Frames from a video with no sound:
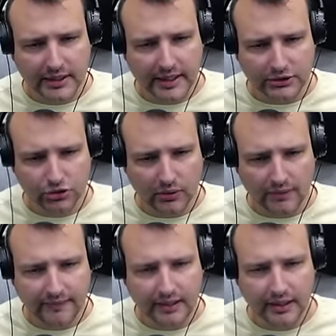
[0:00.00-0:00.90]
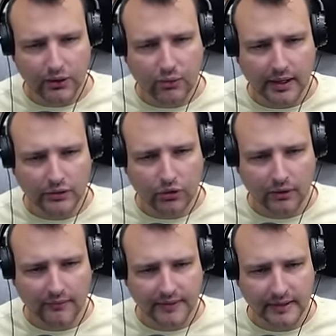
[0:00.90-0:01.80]
yes, you are feeling quite
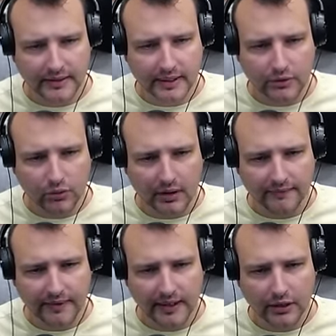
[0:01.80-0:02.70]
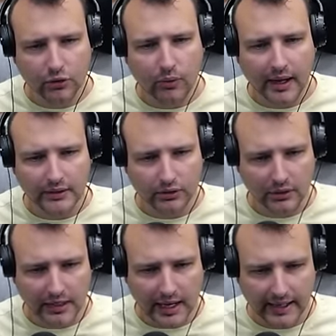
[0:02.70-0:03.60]
confident and you are feeling quite
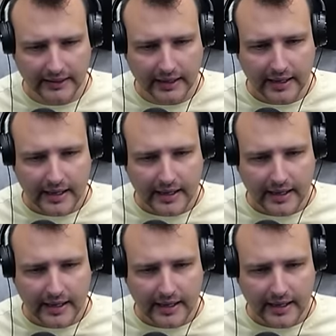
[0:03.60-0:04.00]
alright.